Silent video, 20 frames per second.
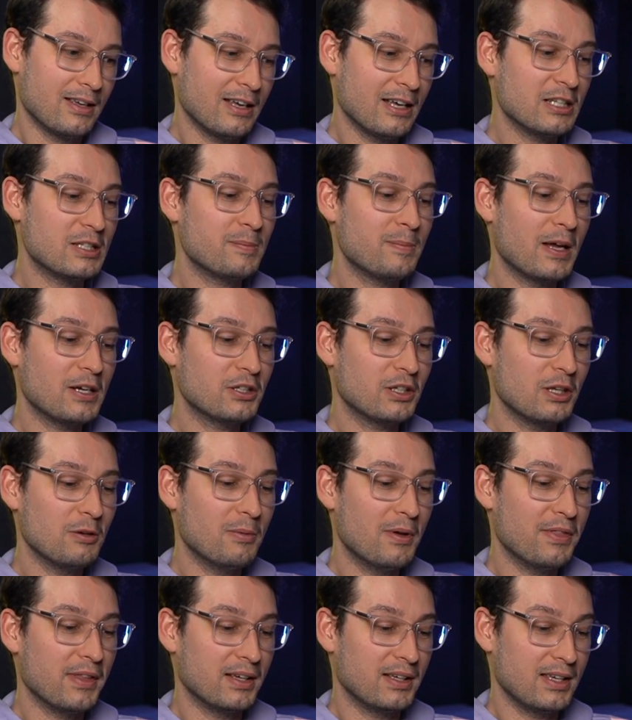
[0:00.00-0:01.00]
especially
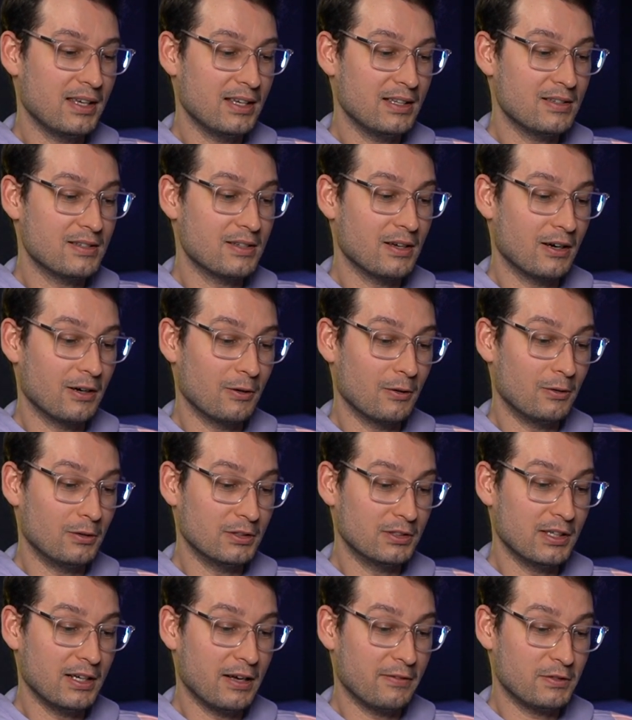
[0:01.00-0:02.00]
when the kids are
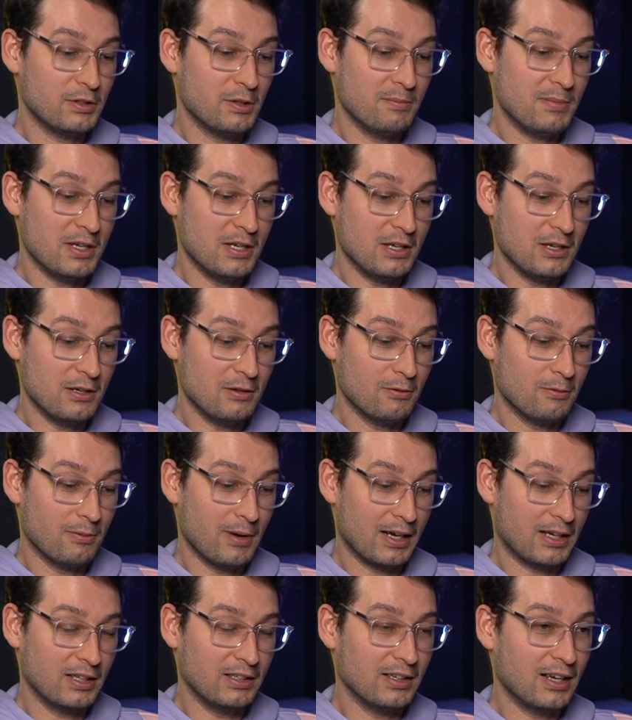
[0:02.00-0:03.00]
old enough to be
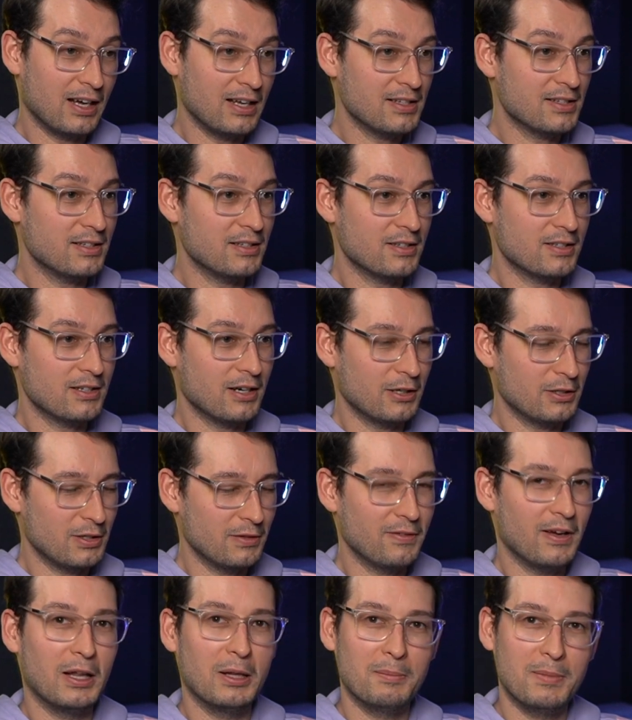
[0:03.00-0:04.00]
recognized and start
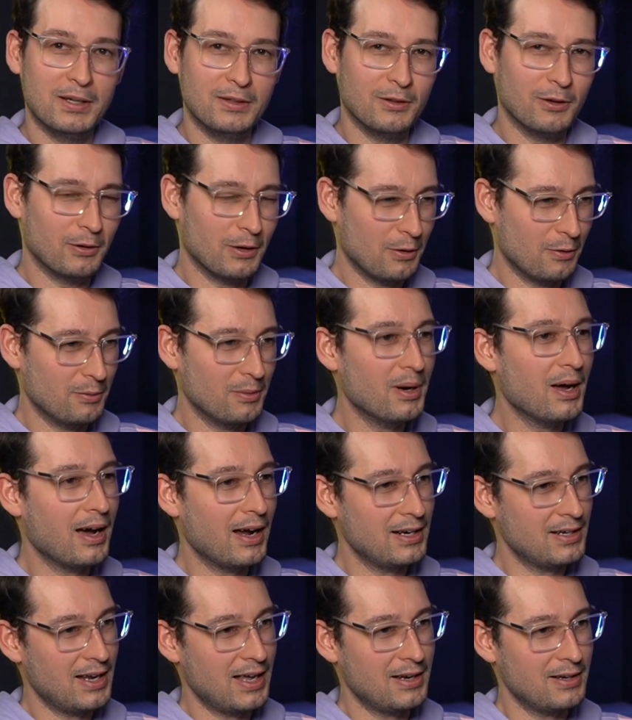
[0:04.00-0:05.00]
developing their own
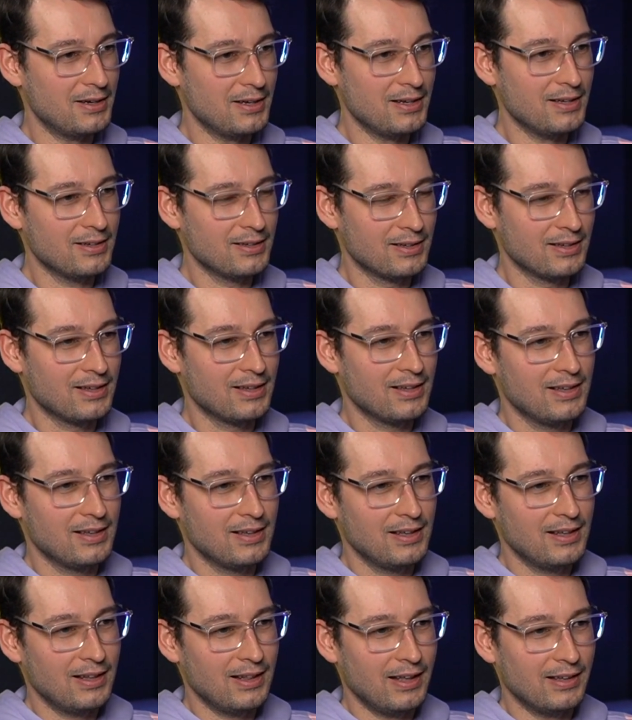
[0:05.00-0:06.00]
identity
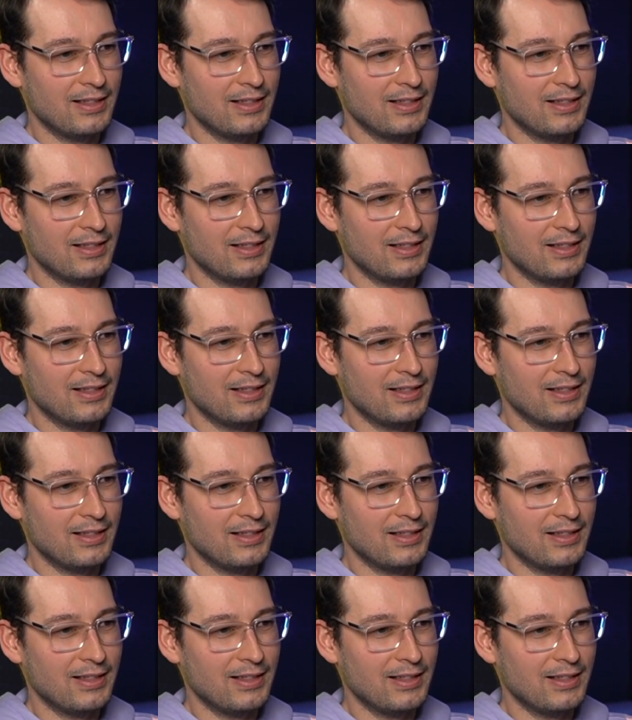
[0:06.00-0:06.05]
yeah.